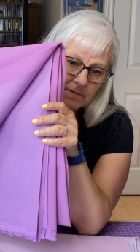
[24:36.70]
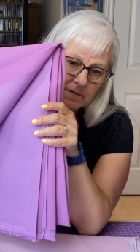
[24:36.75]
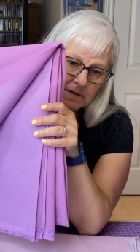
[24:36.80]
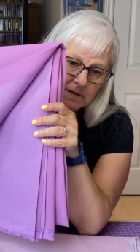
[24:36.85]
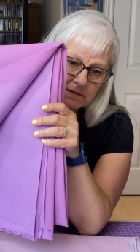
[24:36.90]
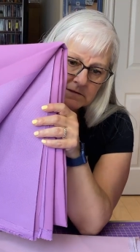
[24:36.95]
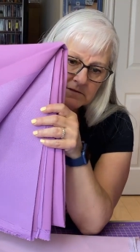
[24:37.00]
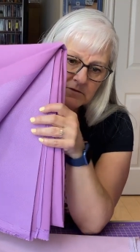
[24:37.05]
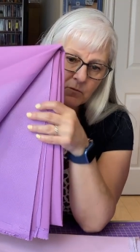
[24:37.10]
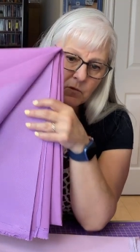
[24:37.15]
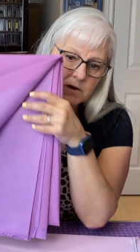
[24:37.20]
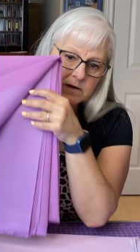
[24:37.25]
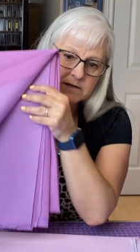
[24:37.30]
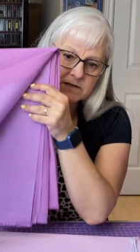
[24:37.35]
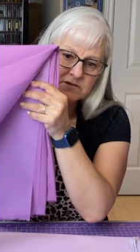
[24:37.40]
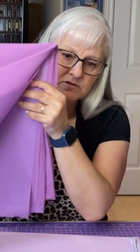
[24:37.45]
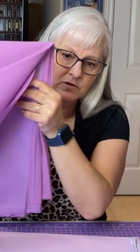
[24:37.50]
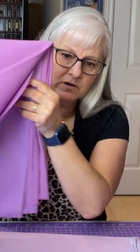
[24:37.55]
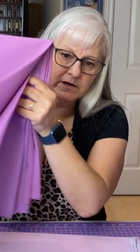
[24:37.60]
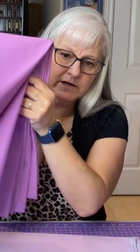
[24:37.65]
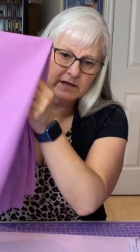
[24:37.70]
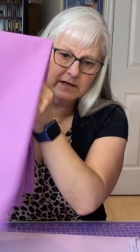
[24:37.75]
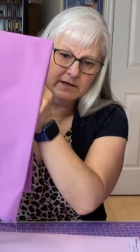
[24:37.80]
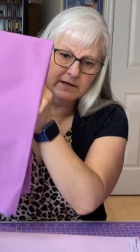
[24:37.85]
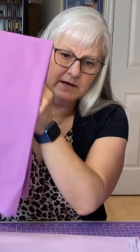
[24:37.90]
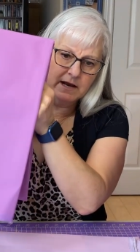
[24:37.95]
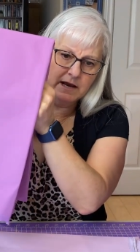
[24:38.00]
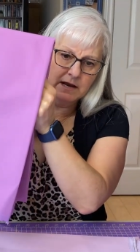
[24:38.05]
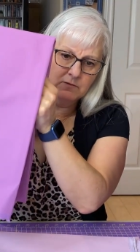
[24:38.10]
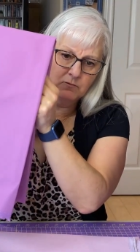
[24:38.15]
So one is
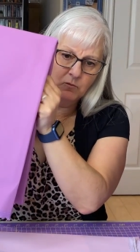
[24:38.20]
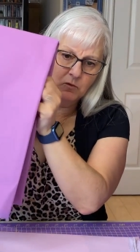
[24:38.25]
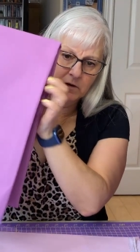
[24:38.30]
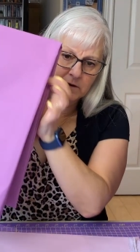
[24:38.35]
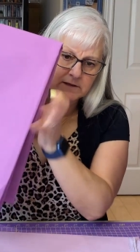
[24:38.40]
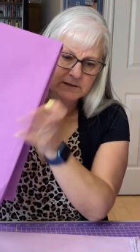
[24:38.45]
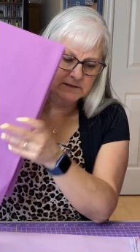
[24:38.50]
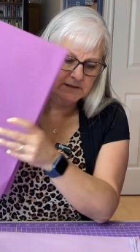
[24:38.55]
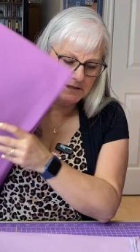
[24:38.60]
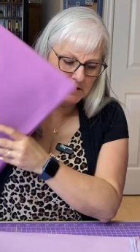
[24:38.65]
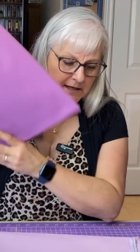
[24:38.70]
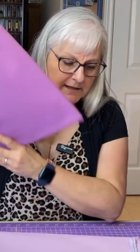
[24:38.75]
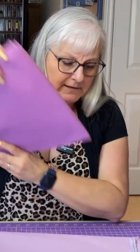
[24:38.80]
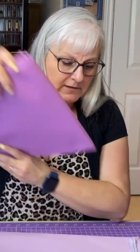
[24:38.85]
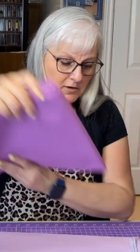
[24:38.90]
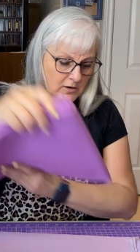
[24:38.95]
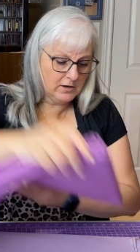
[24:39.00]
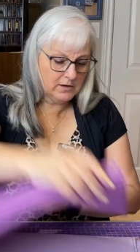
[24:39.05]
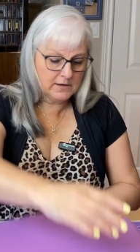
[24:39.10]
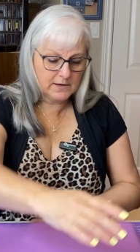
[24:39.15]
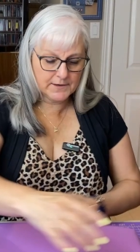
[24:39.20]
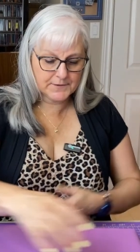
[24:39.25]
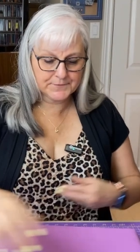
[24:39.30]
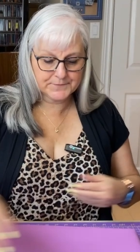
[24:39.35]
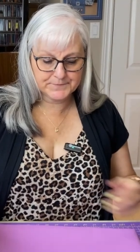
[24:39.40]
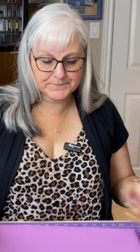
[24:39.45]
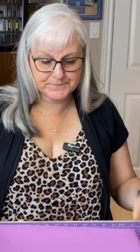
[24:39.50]
orchid and one is lilac.